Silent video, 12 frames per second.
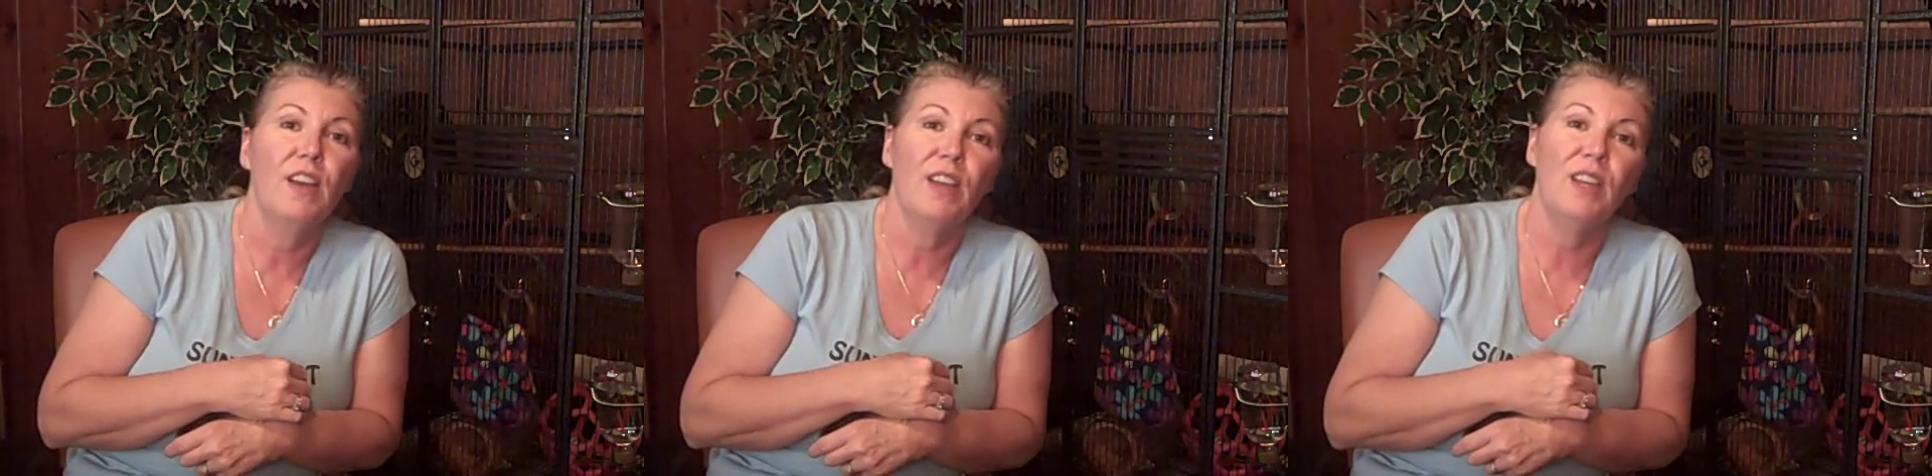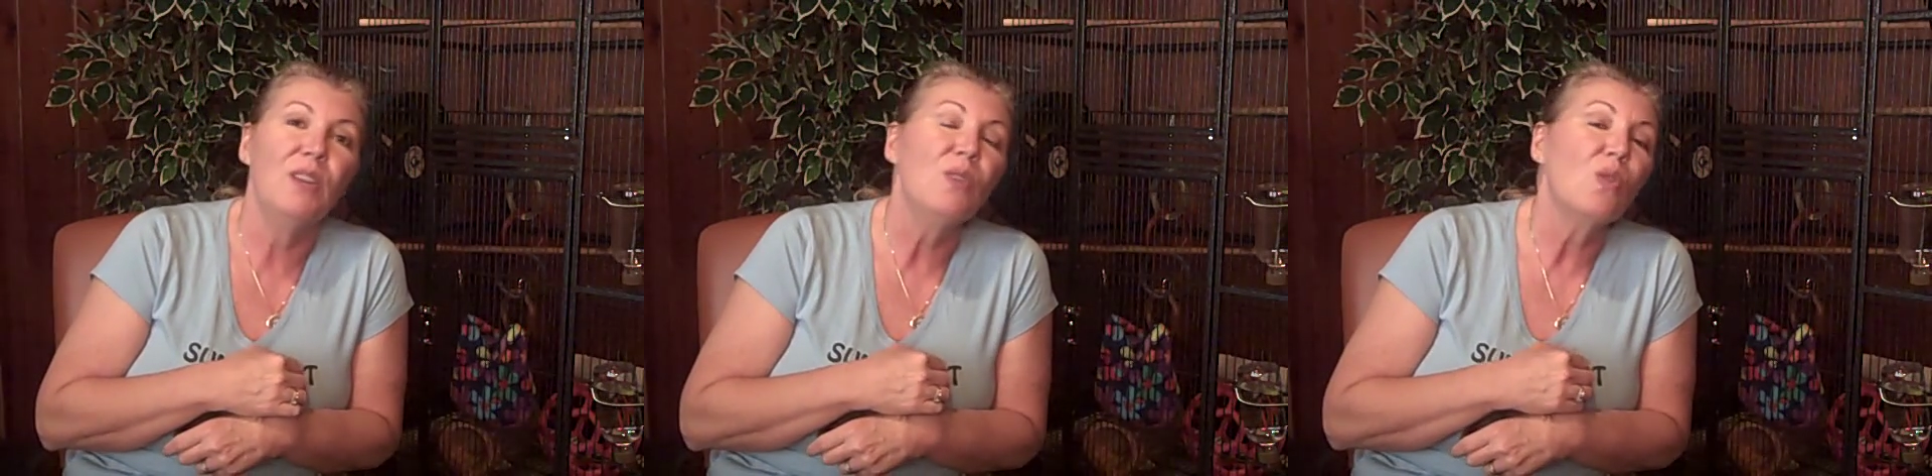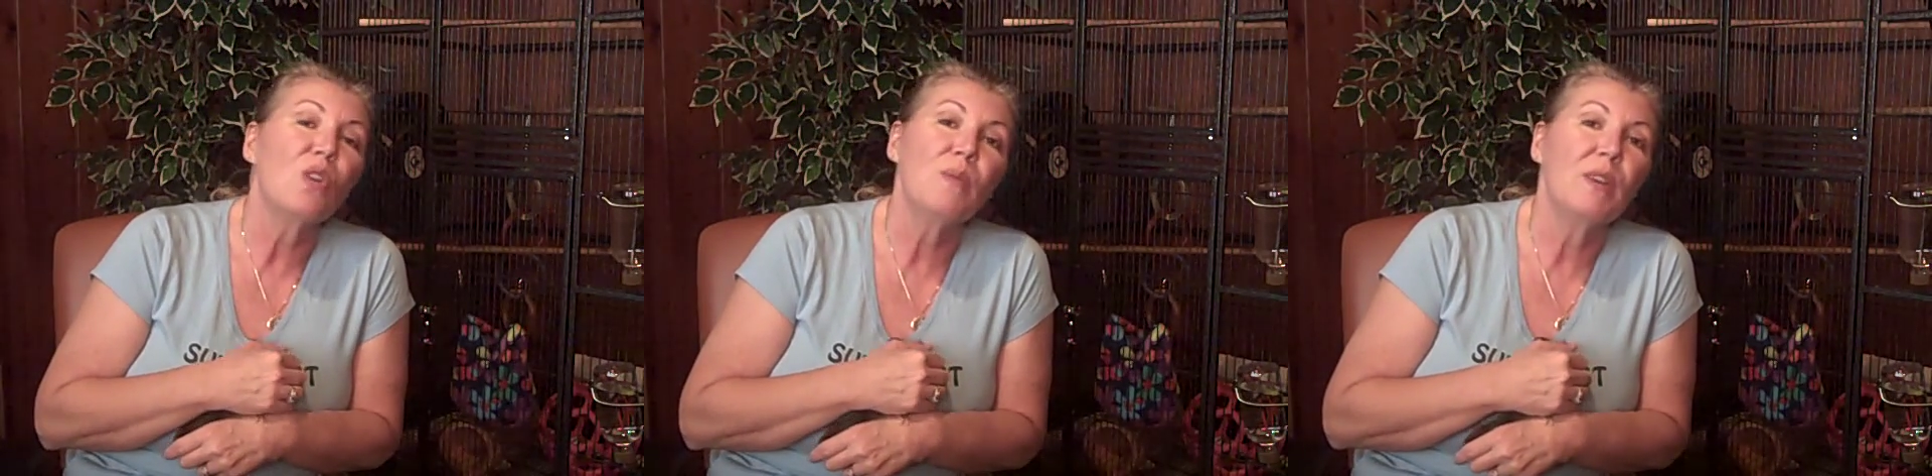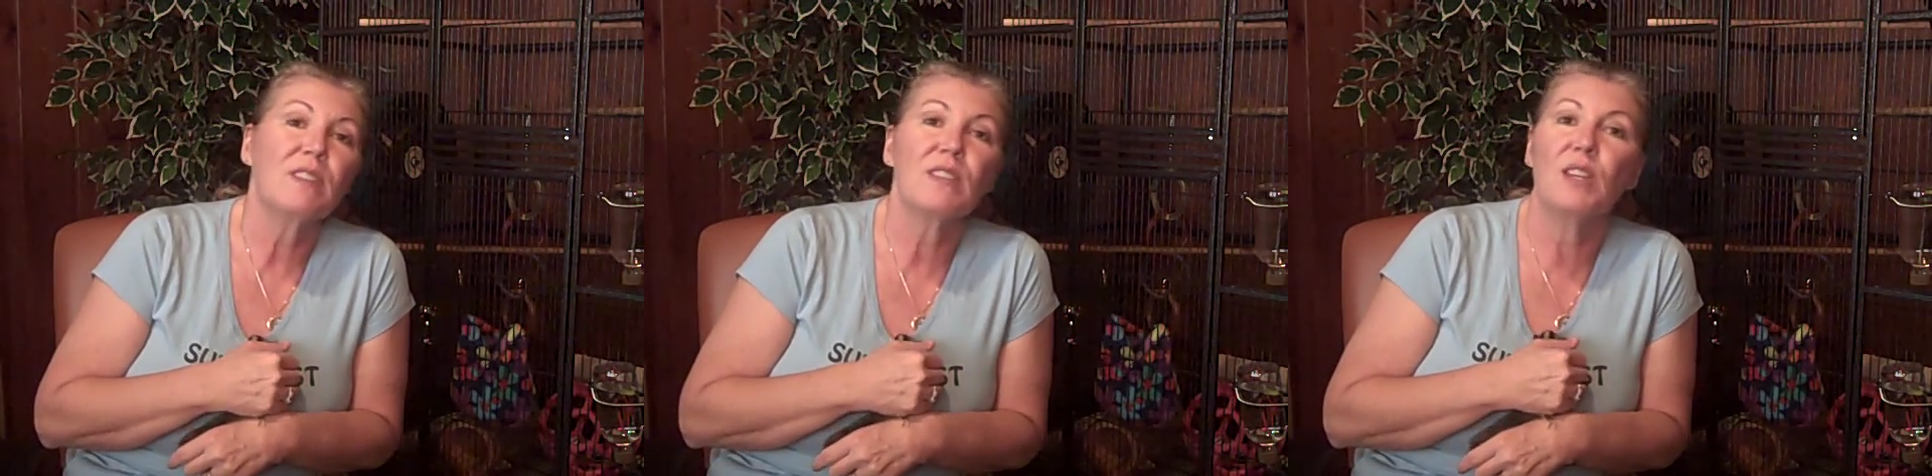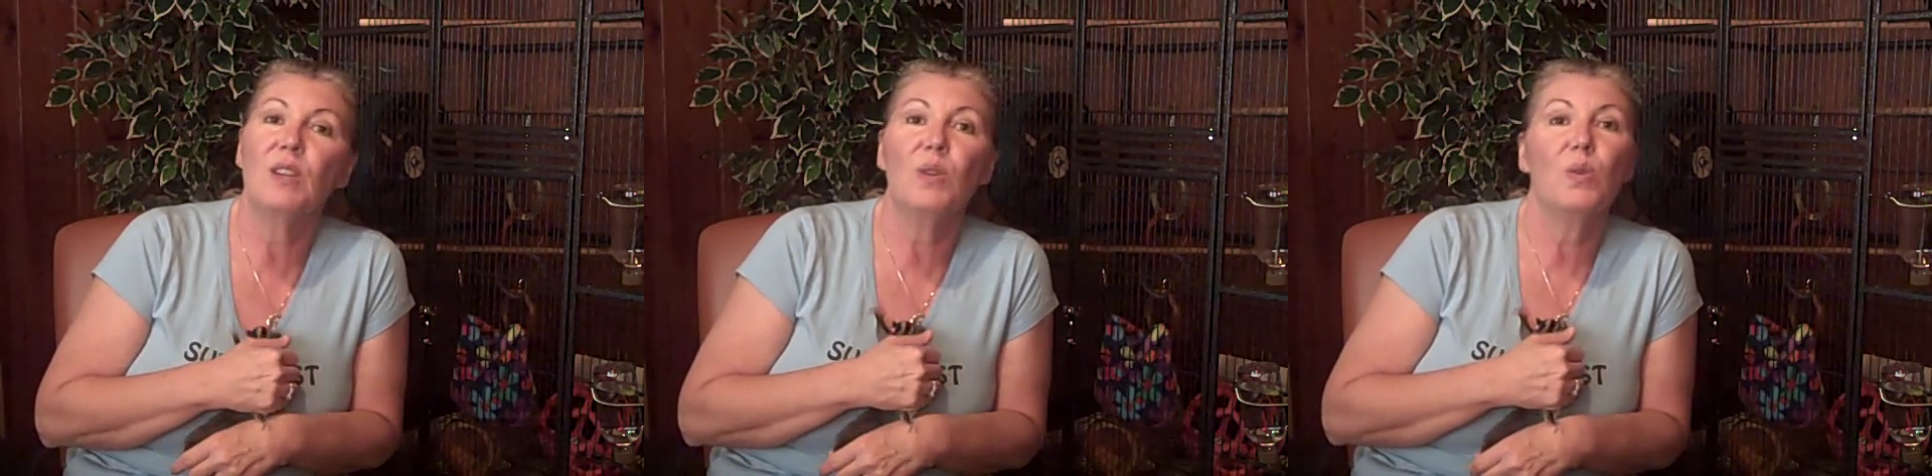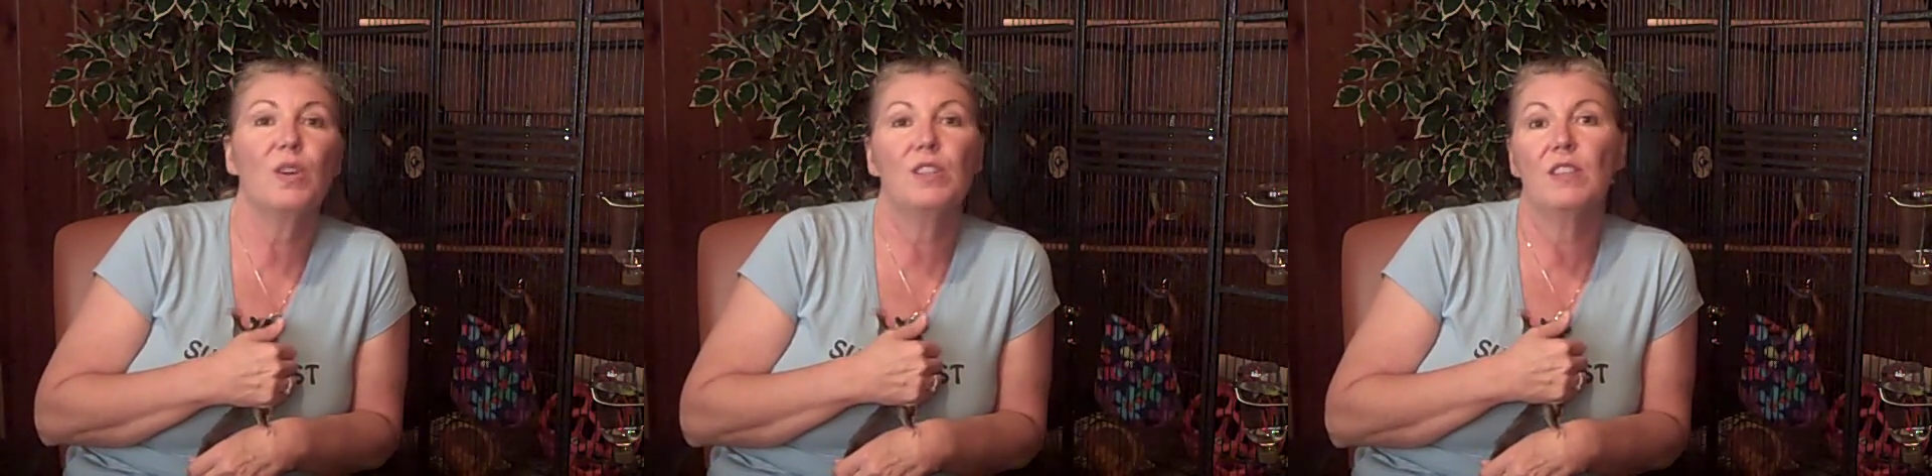enormous and
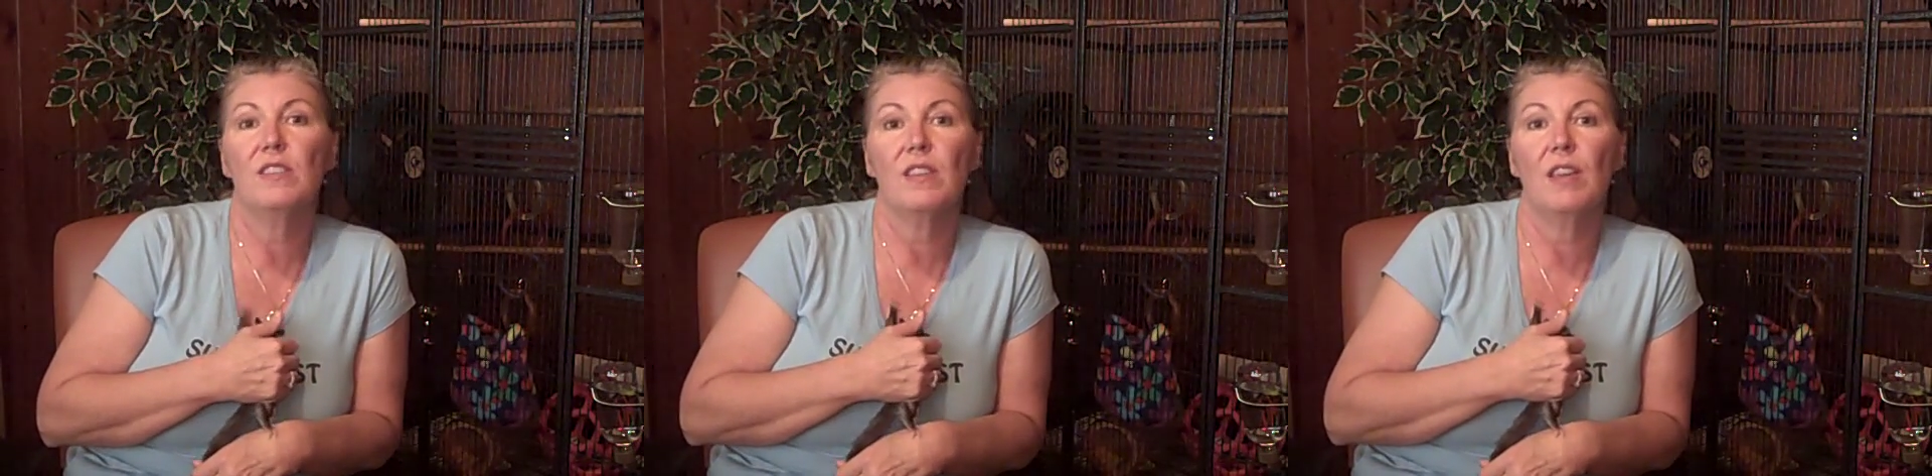gorgeous